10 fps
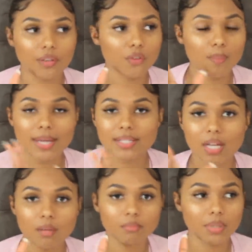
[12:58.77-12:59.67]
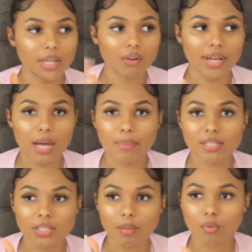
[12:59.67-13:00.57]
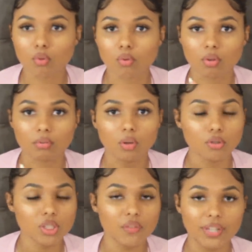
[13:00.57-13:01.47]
If you mess up, be like, okay, I messed up. Cool. Hold yourself